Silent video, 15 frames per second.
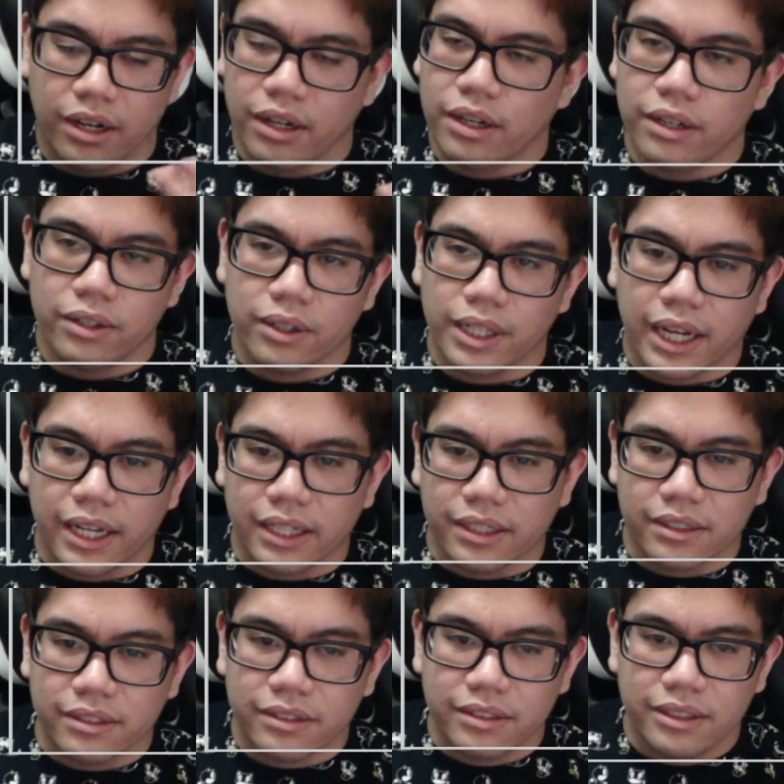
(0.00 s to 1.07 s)
And
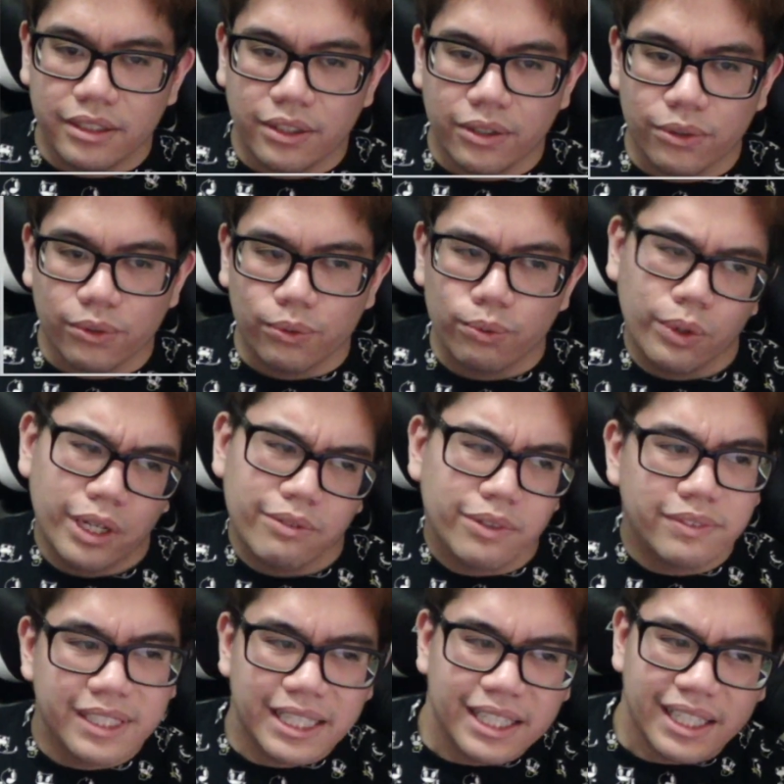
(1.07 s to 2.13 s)
you know, one of
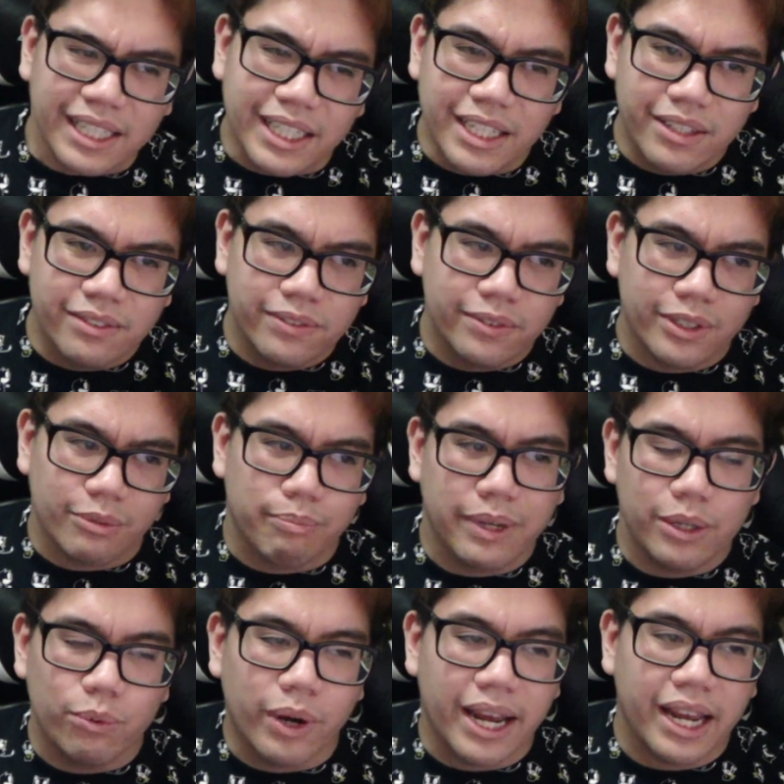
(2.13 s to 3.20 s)
them's gonna leave
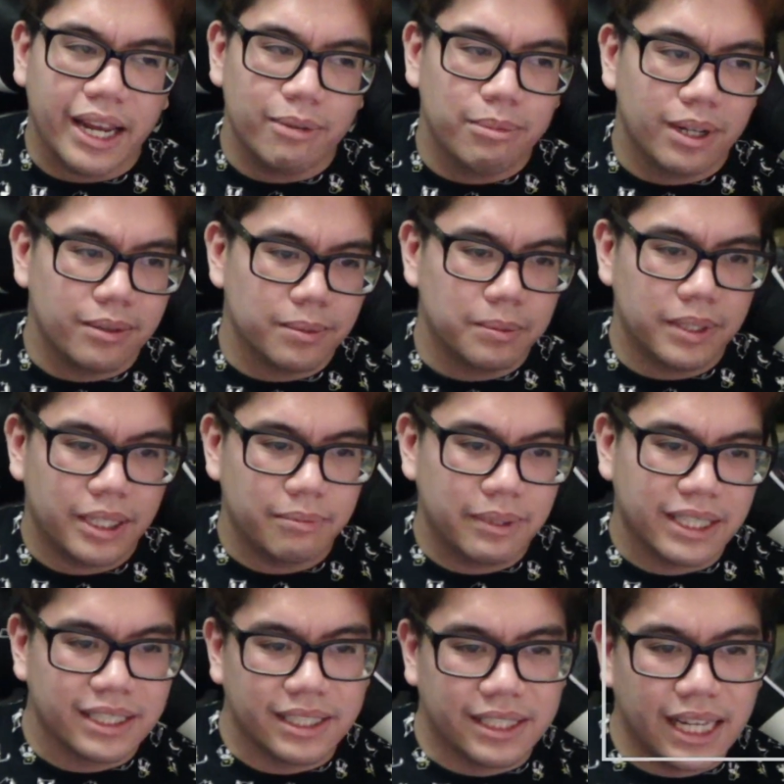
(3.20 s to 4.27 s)
midway, blah, blah, blah,
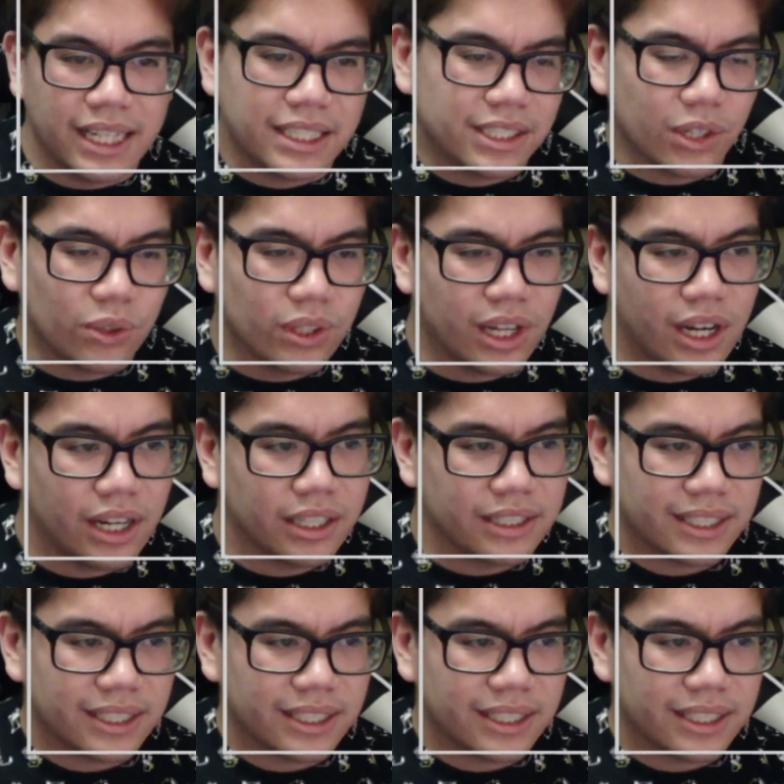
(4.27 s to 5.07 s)
because it takes so long.